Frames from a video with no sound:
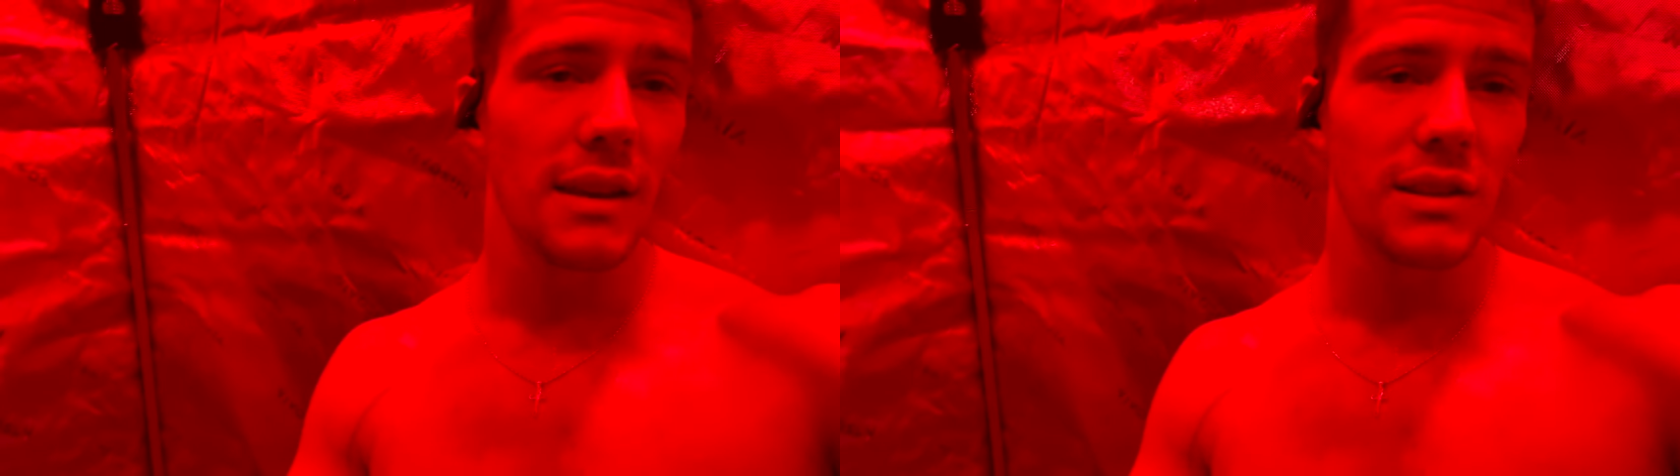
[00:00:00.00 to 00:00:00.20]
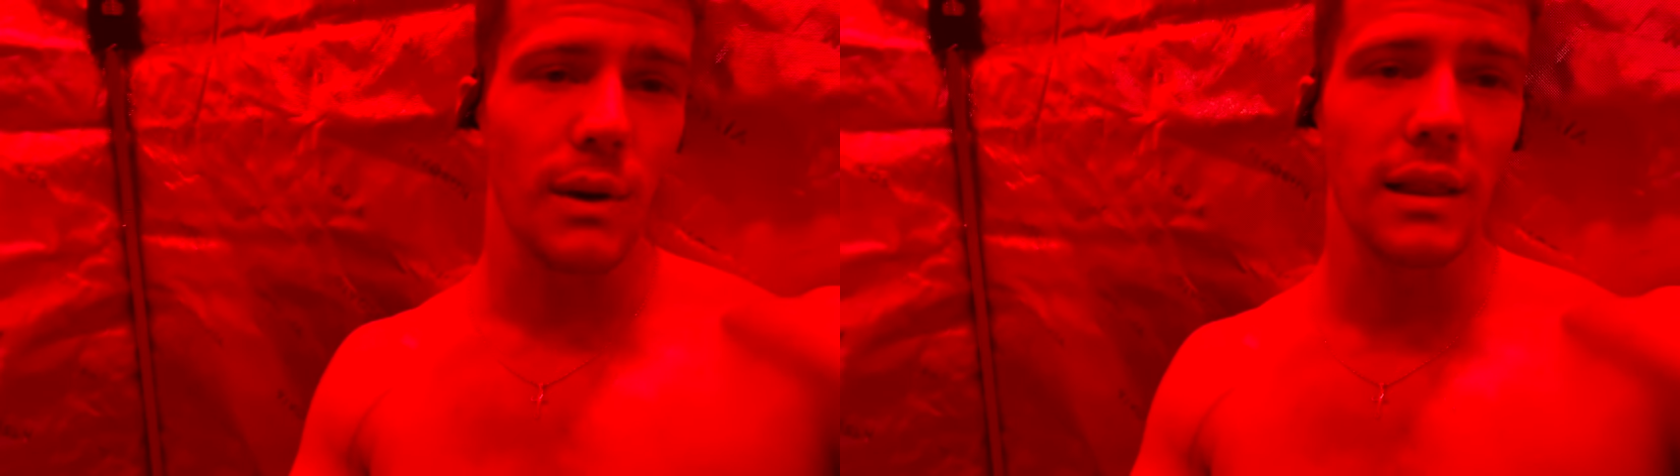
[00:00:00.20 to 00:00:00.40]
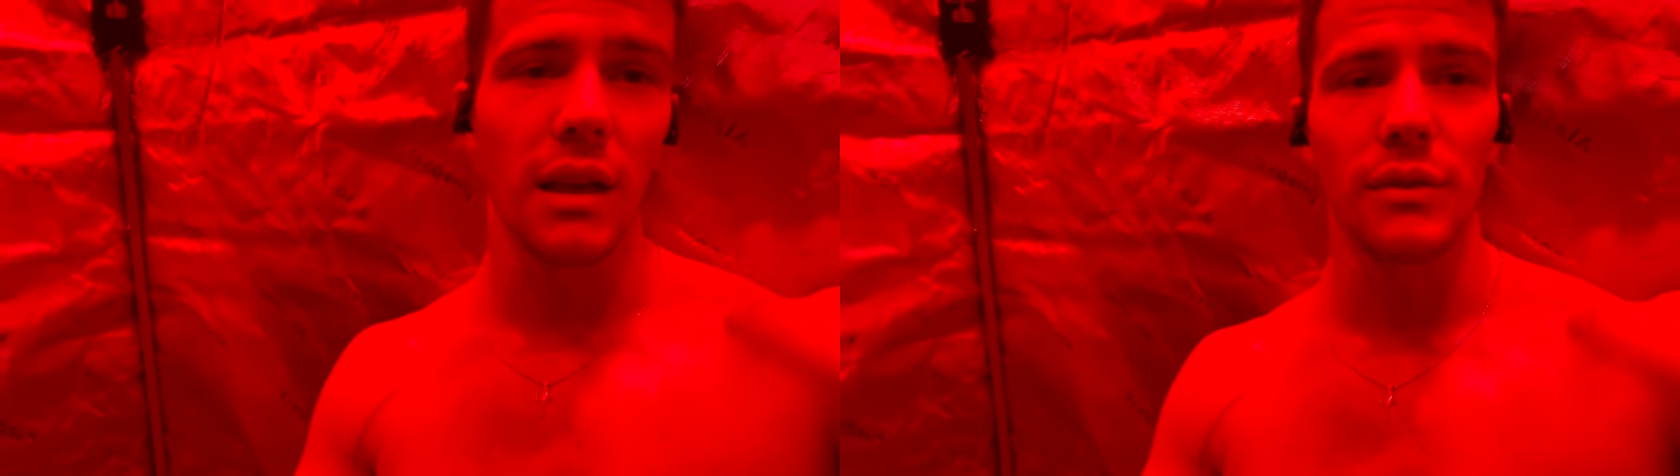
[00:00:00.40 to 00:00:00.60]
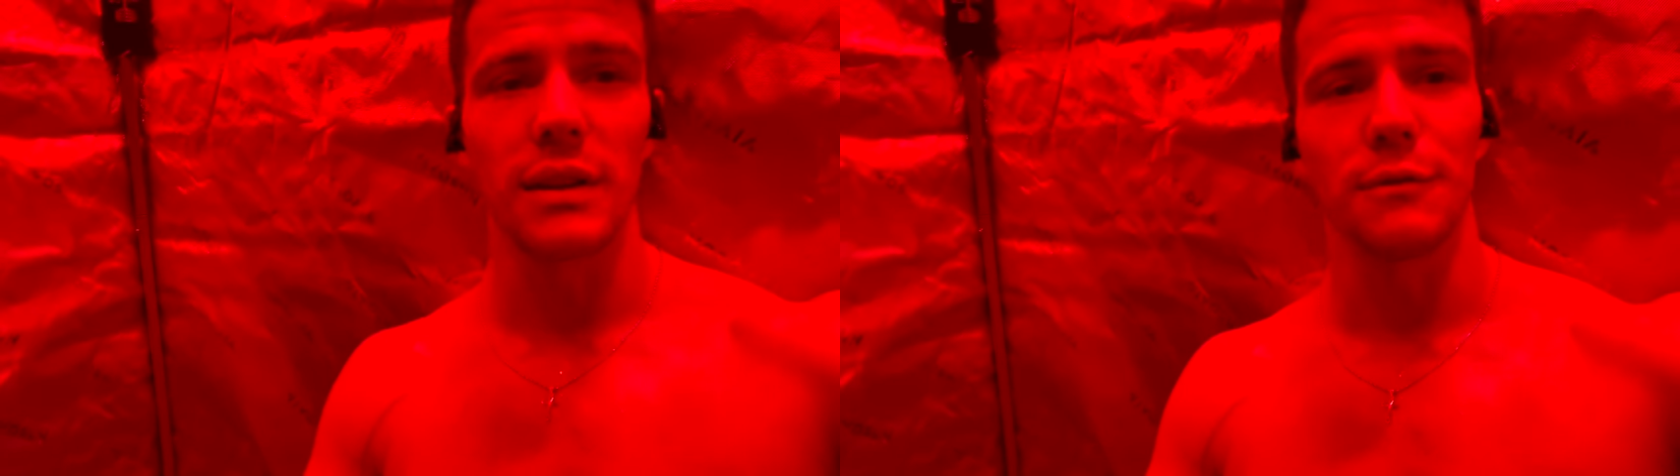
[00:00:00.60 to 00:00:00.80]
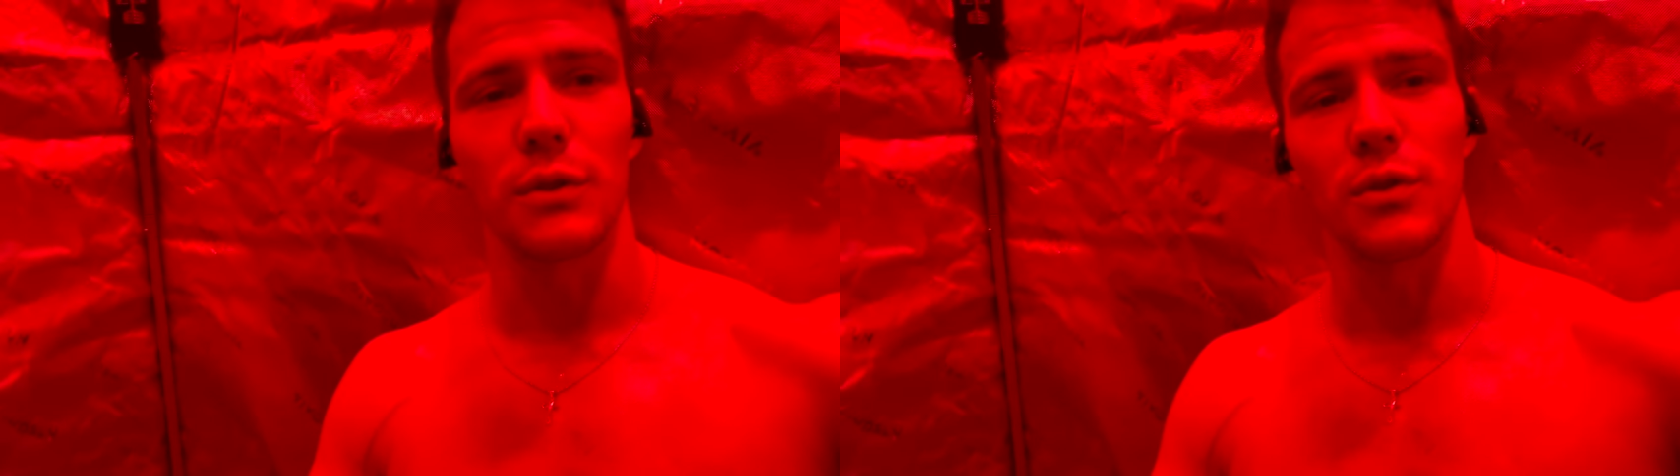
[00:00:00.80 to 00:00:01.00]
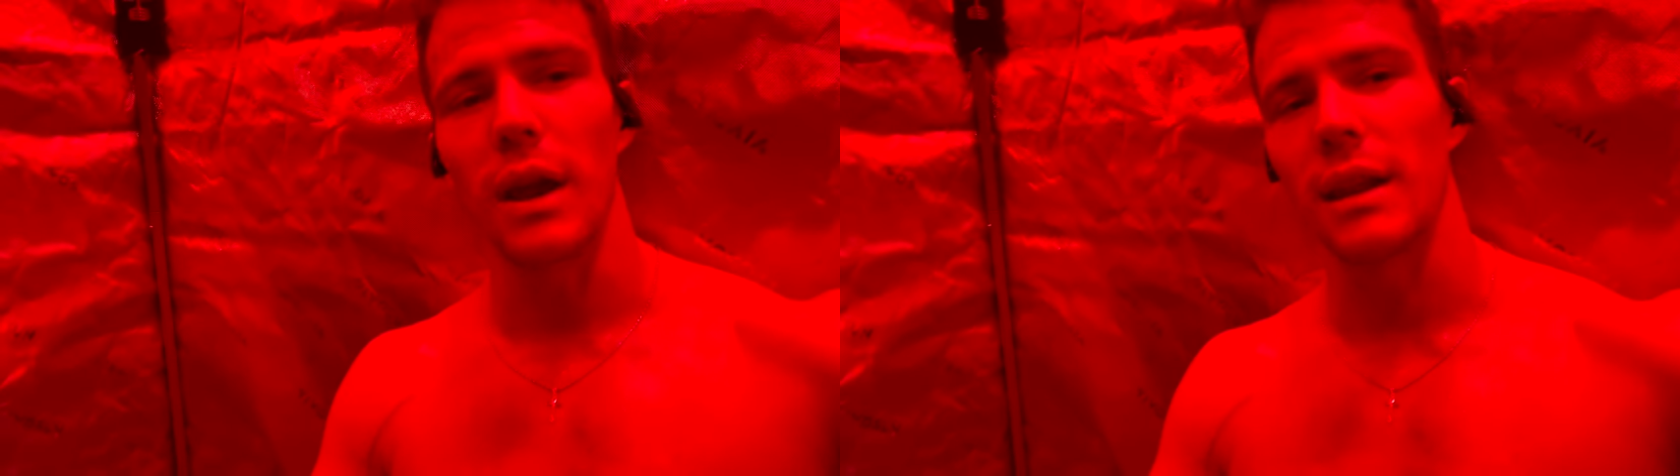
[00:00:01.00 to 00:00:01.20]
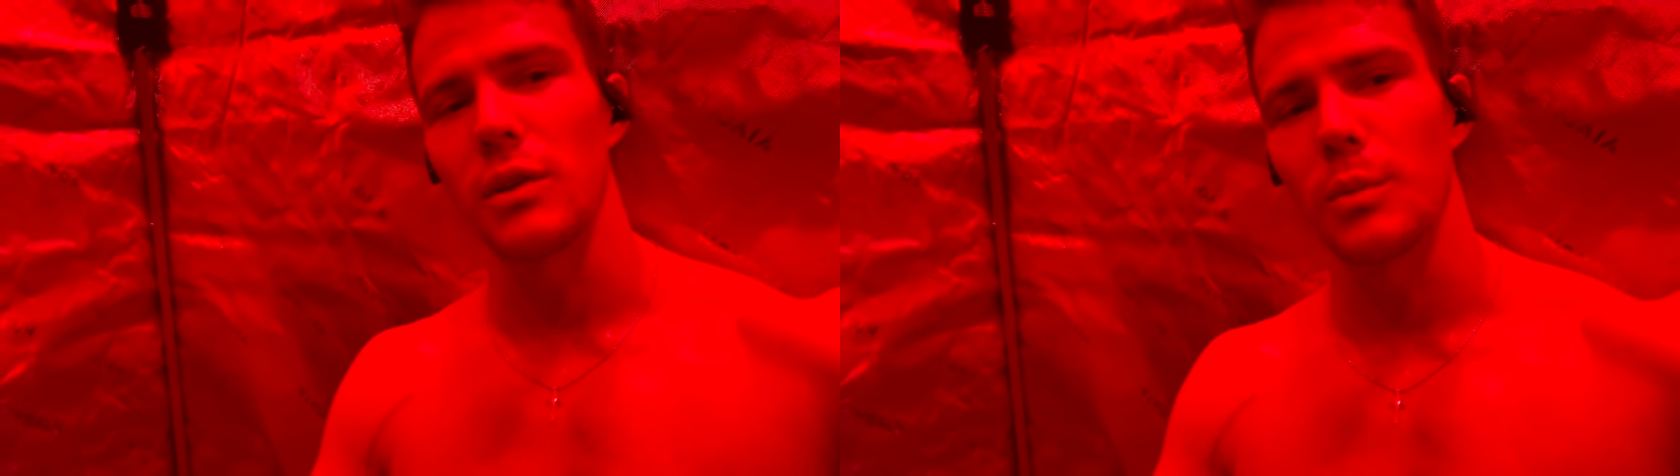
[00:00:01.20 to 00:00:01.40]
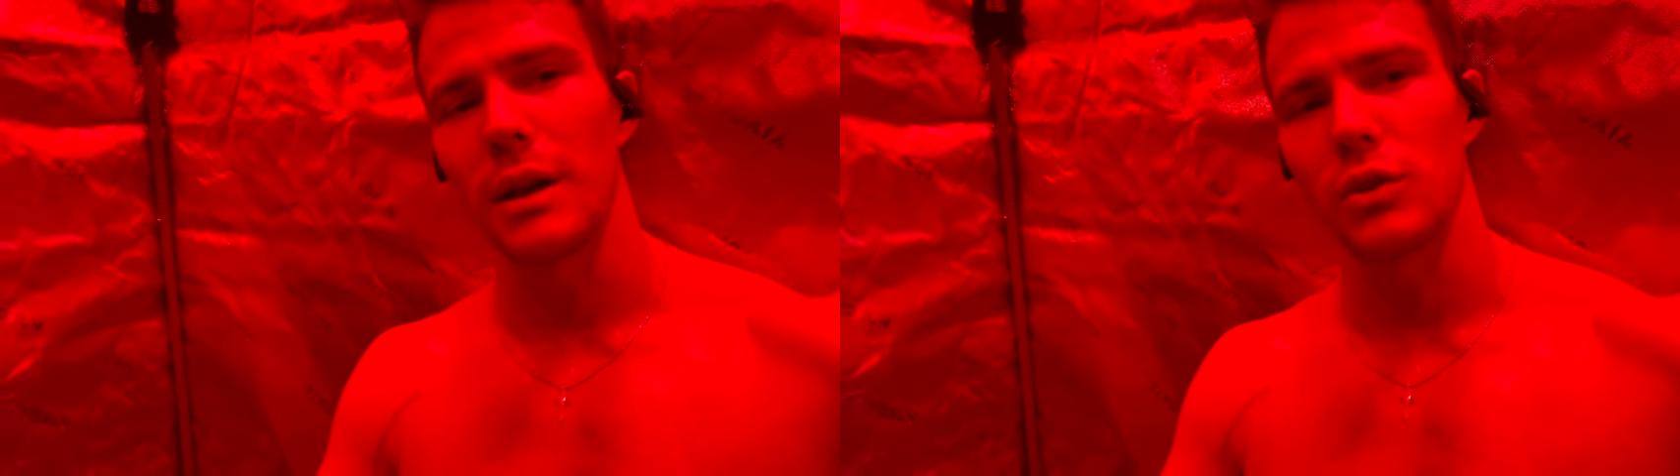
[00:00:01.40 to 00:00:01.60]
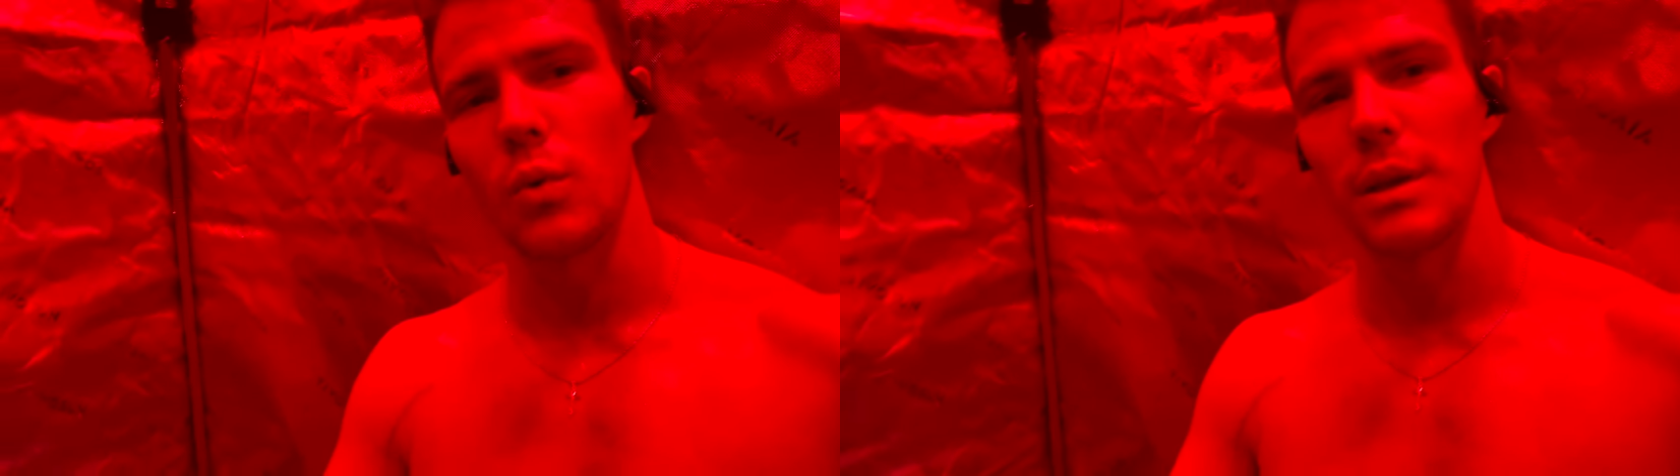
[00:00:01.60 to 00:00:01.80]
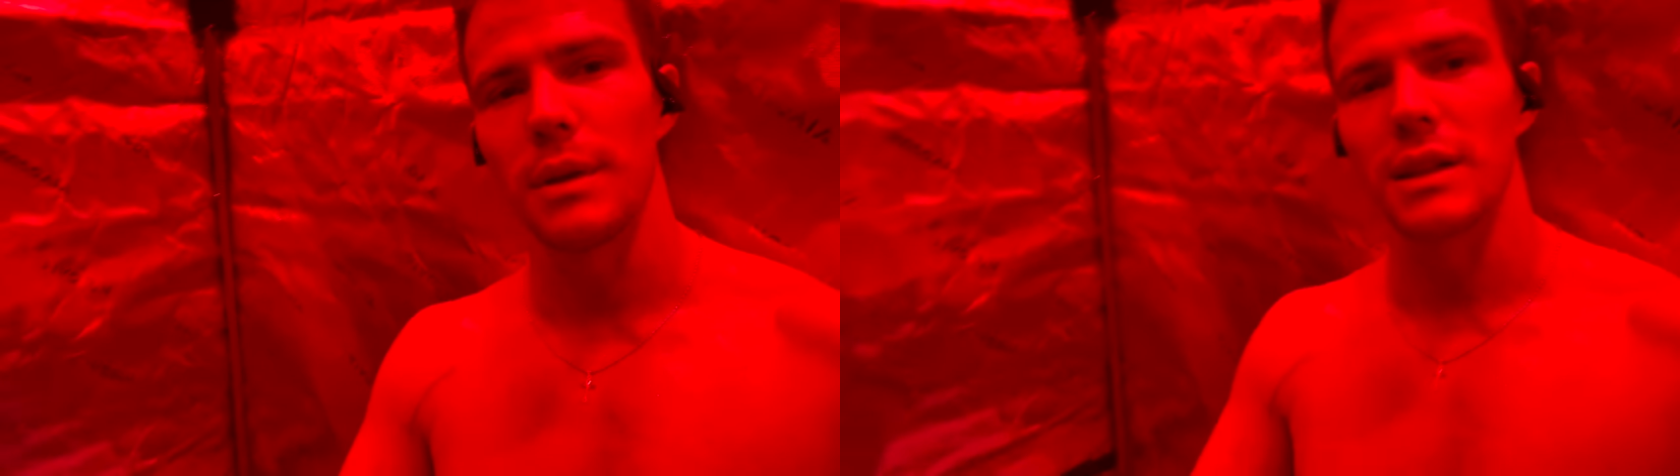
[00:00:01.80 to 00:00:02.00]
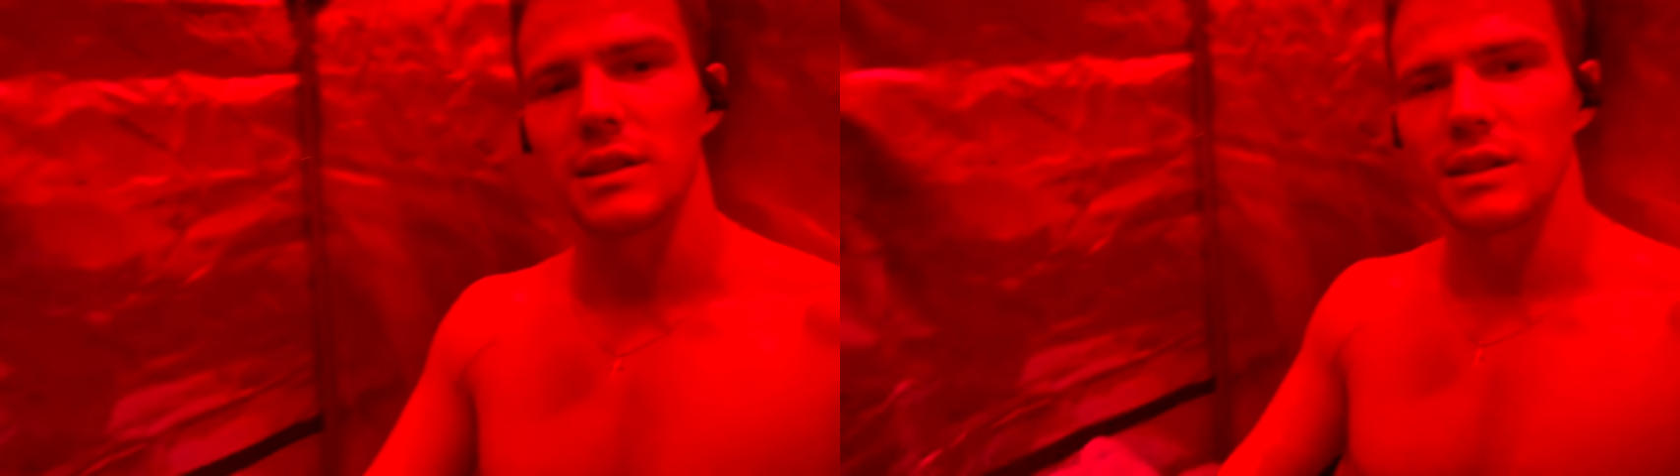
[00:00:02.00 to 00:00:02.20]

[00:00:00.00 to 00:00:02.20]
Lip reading: So I love it, feels great. I do about 20 minutes in